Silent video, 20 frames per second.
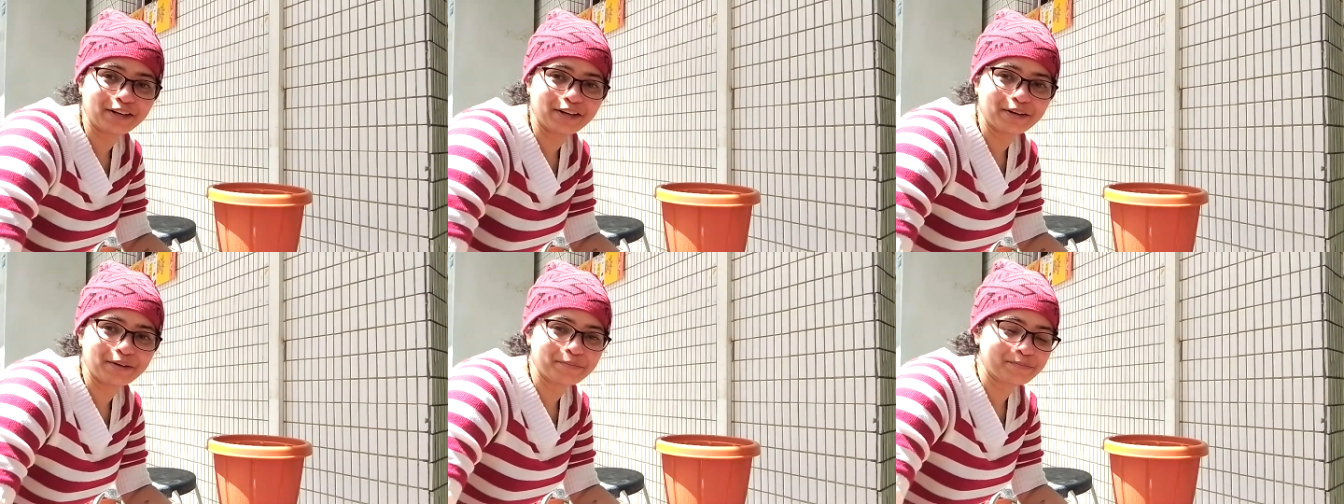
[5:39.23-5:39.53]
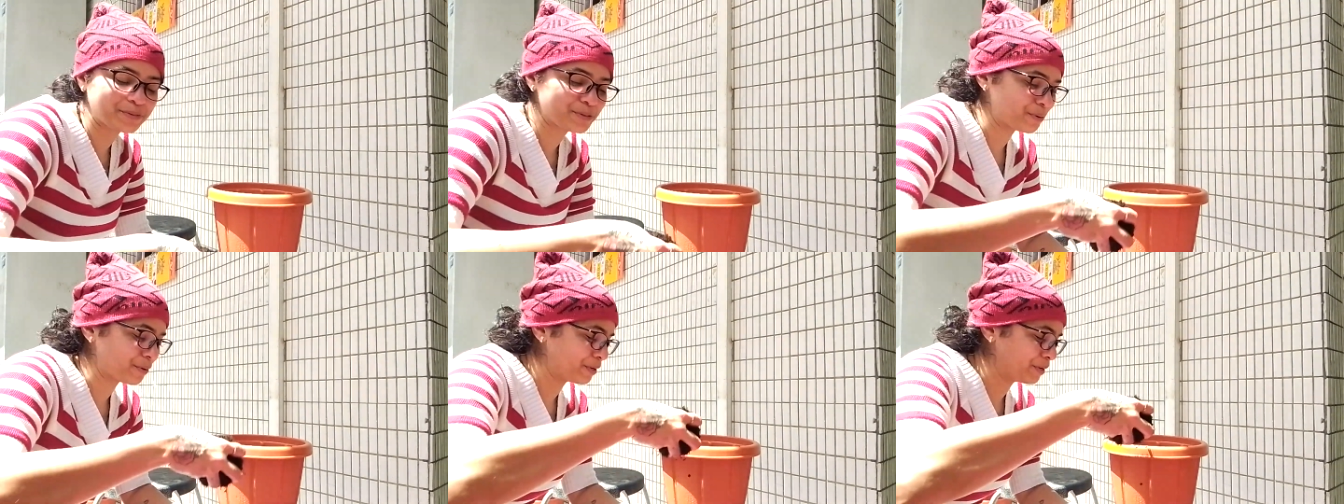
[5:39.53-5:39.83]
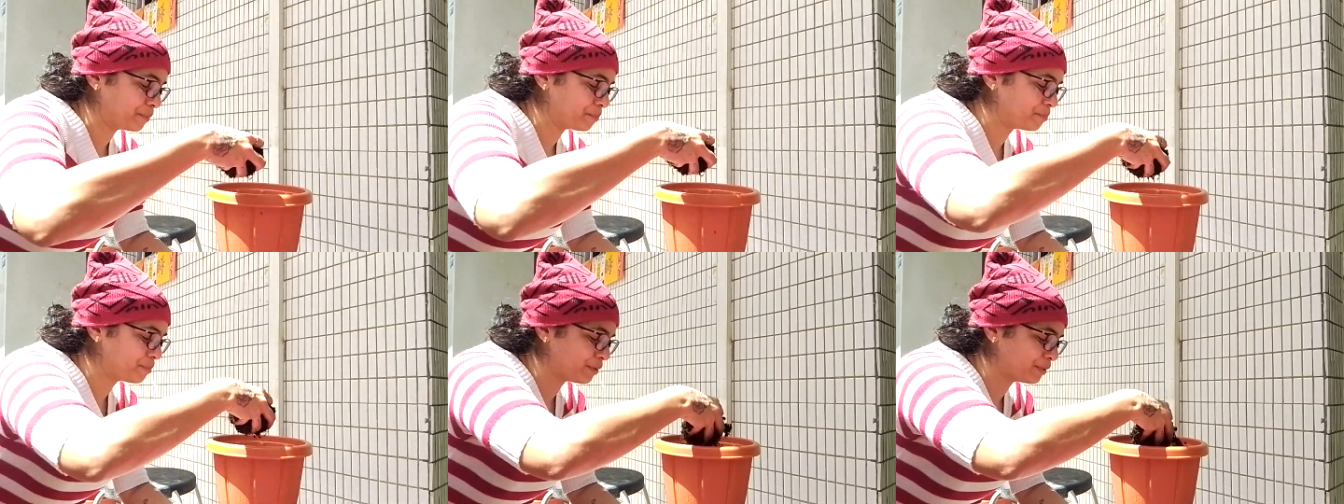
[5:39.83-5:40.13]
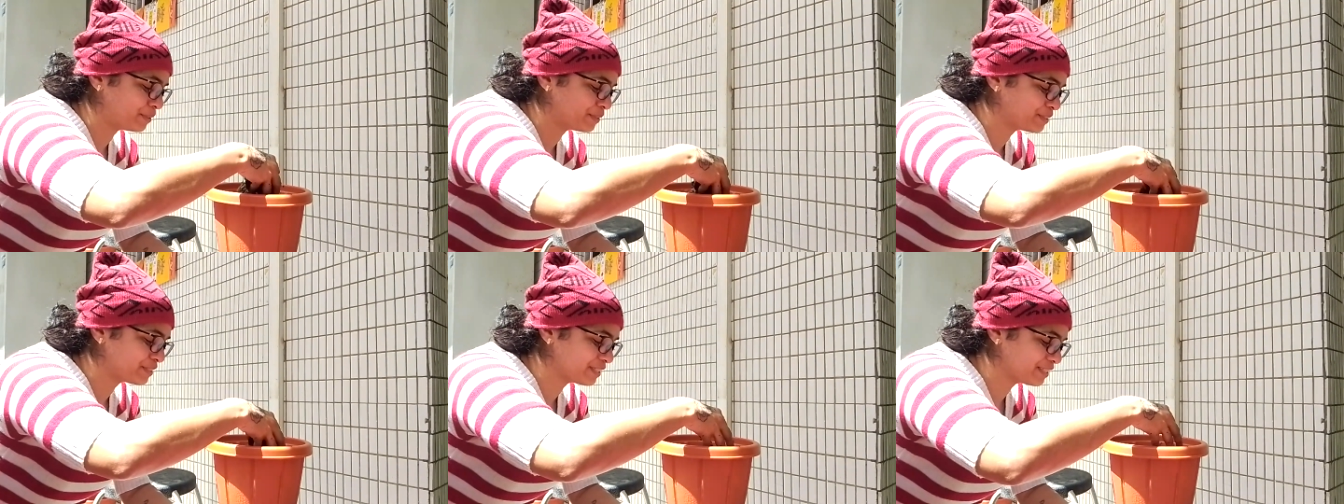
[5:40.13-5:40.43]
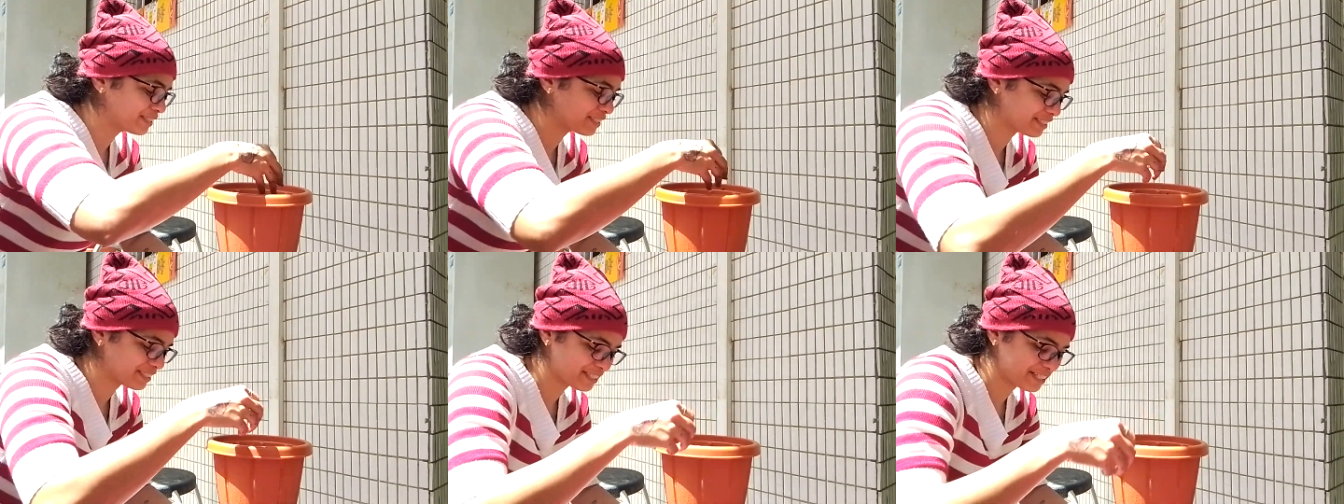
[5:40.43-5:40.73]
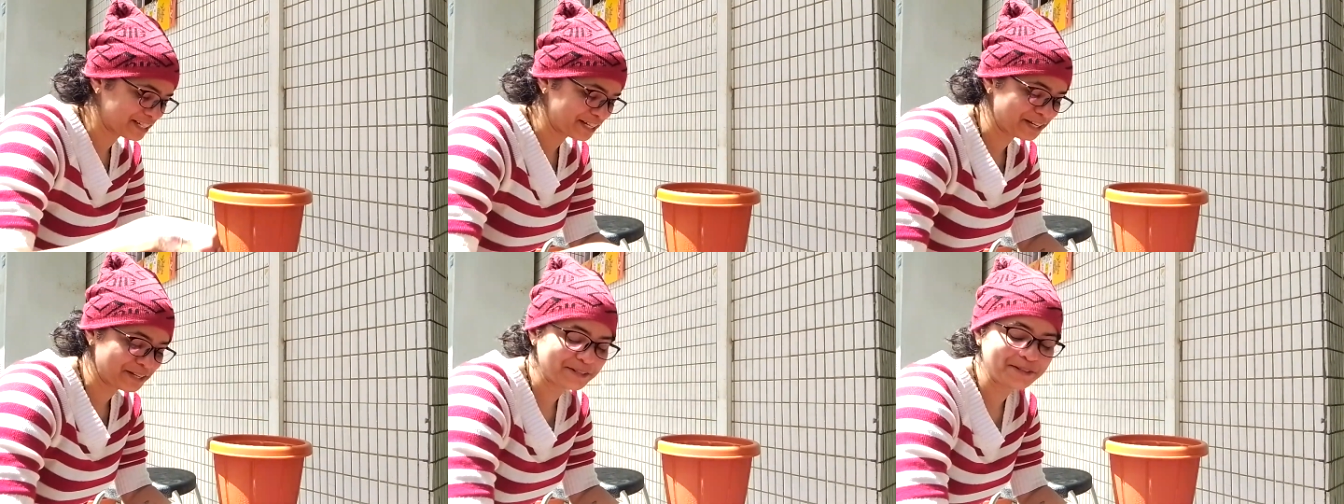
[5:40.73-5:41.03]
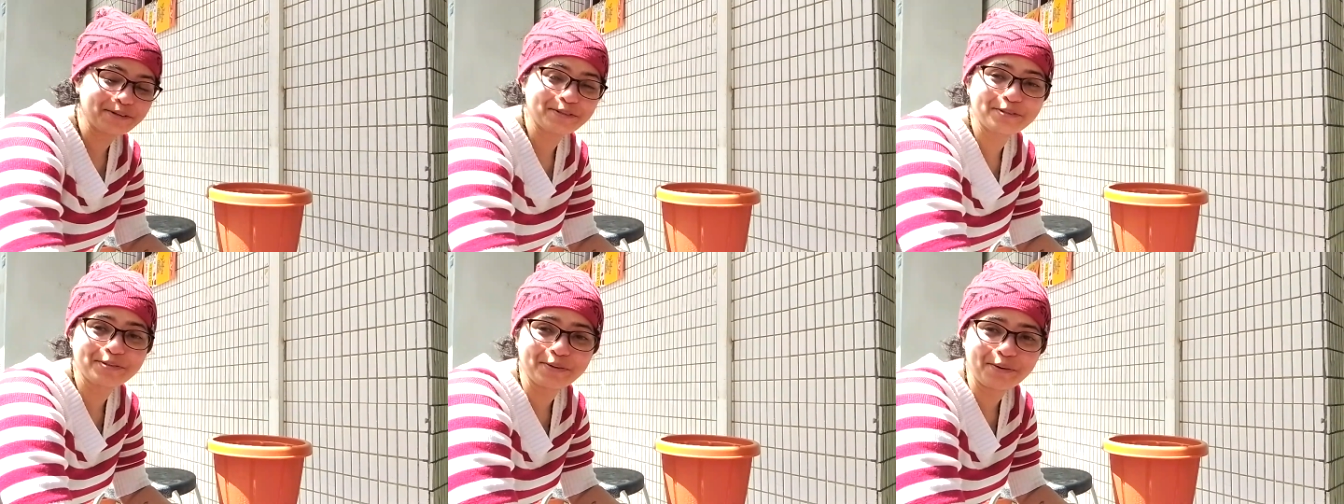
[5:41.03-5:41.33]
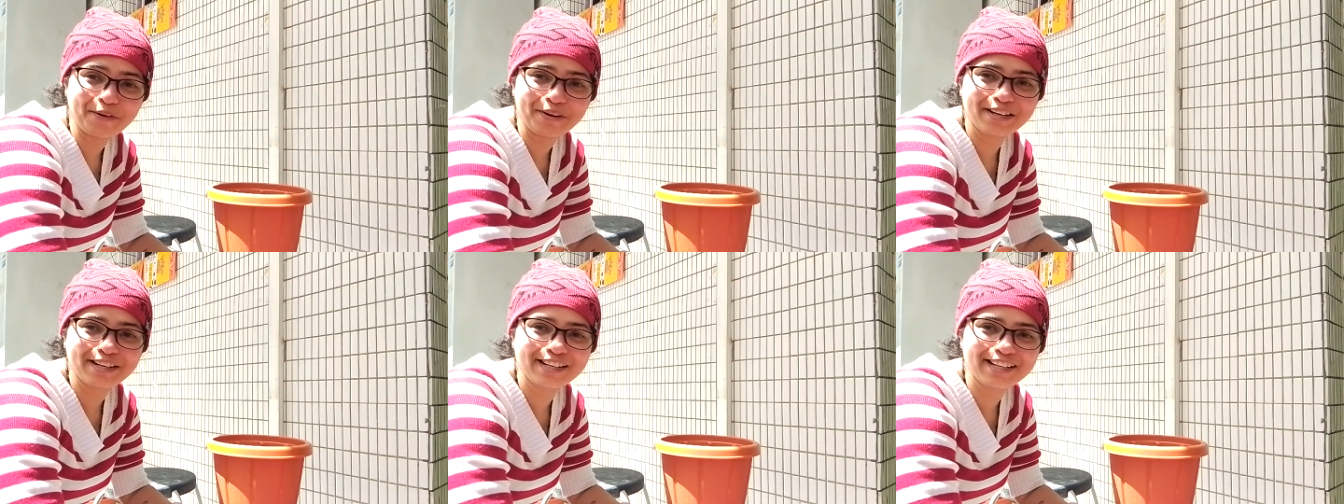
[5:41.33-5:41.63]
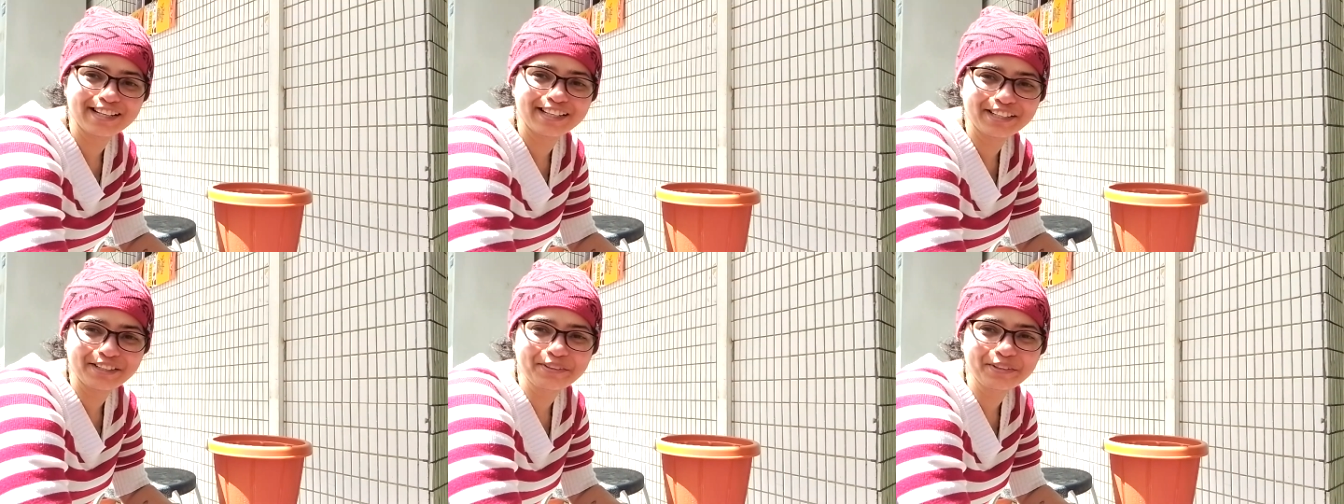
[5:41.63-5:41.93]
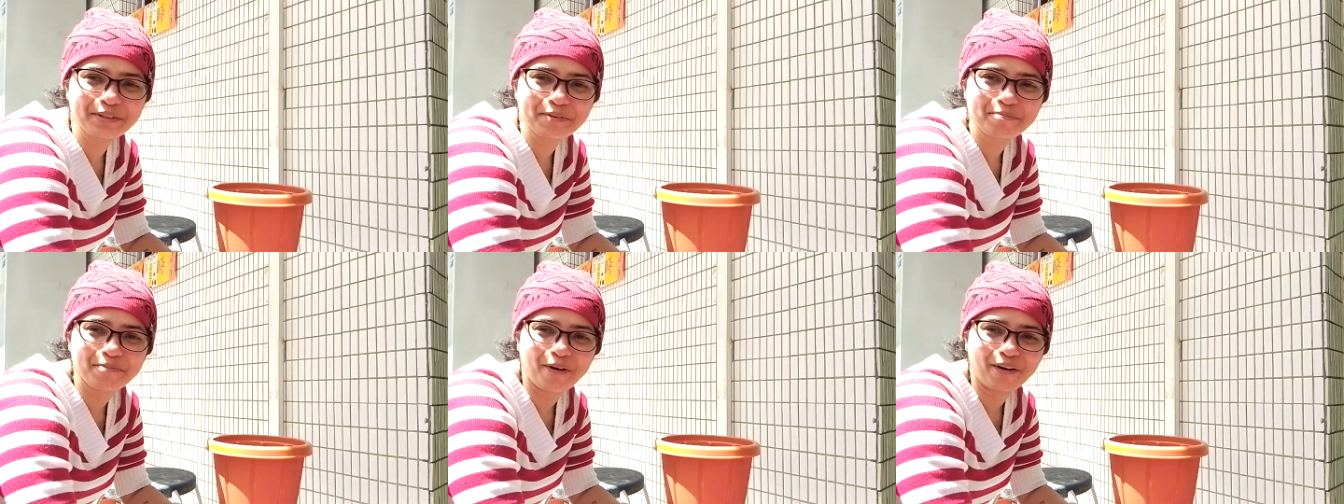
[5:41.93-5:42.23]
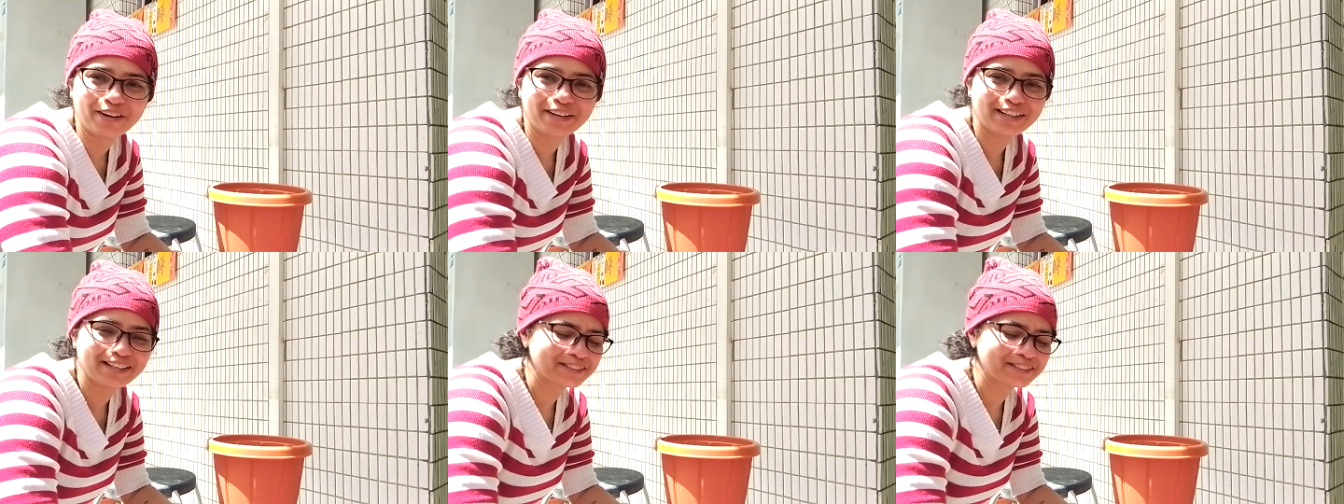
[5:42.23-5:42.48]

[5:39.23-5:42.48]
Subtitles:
I'm sorry, apologies. Soil into the pot.